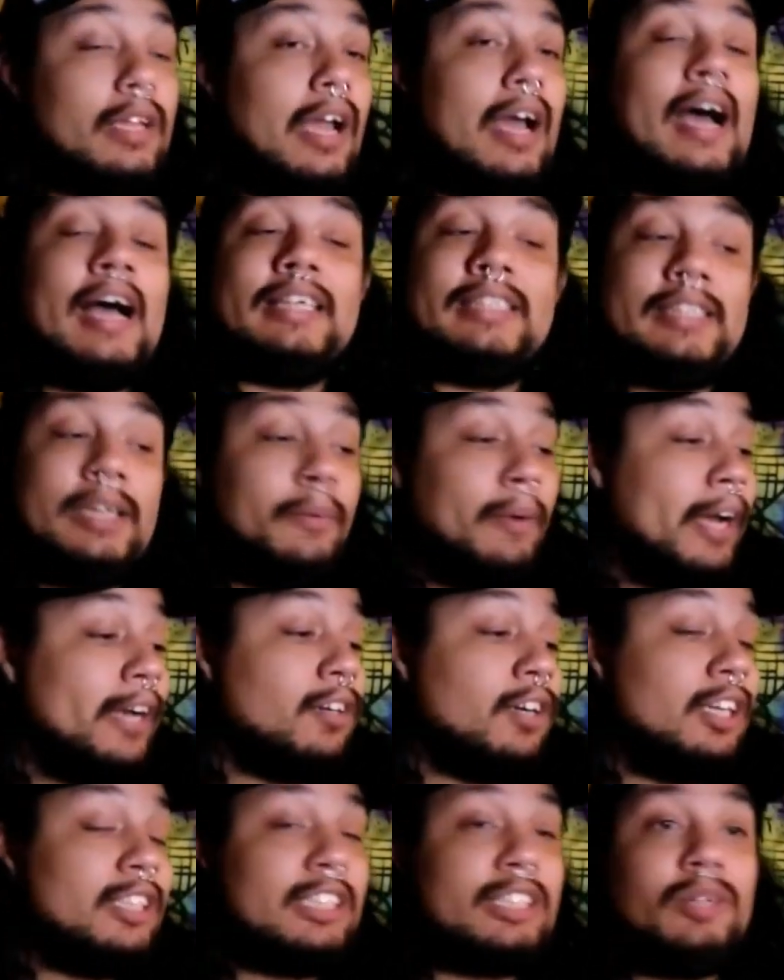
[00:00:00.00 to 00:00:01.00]
I see why
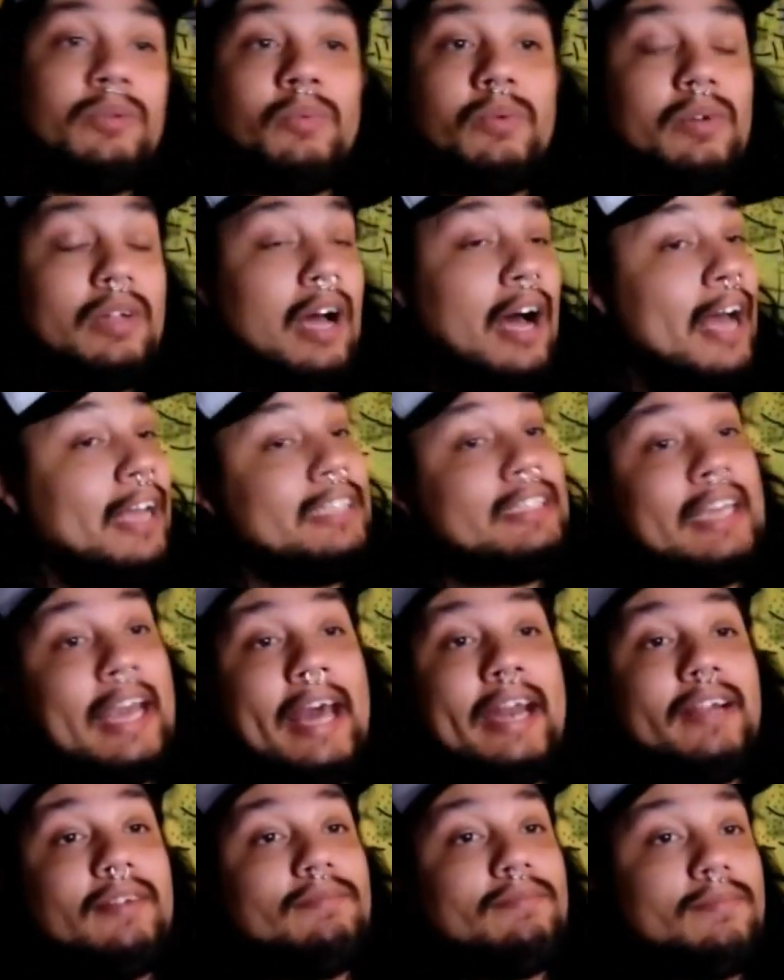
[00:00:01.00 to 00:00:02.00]
Kirsten, I
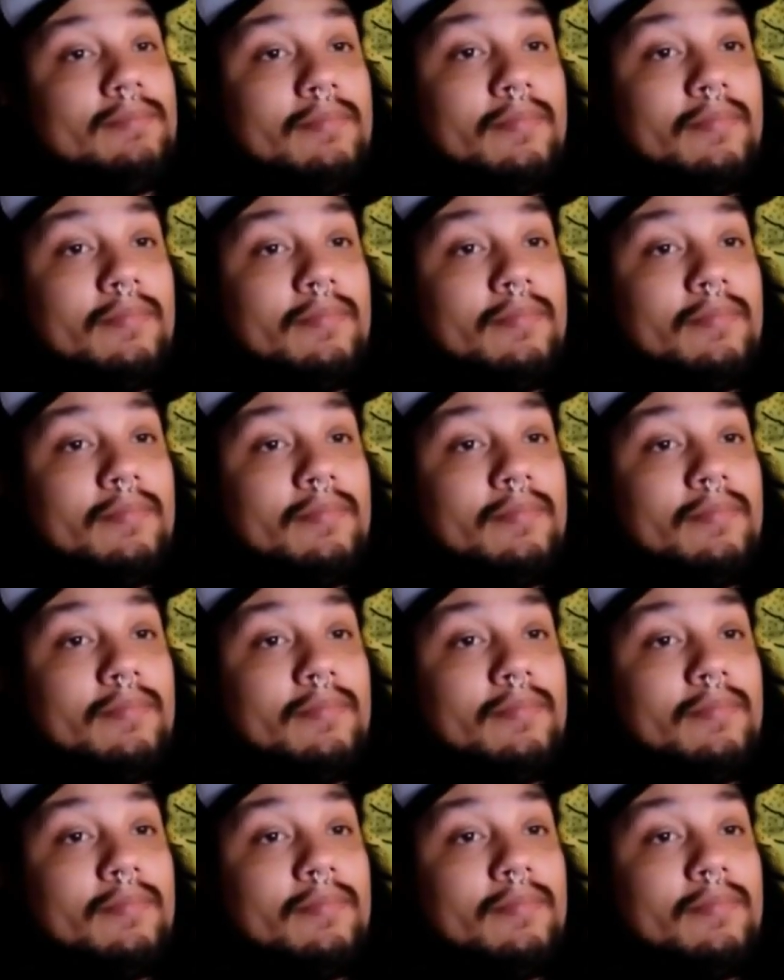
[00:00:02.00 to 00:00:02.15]
get it.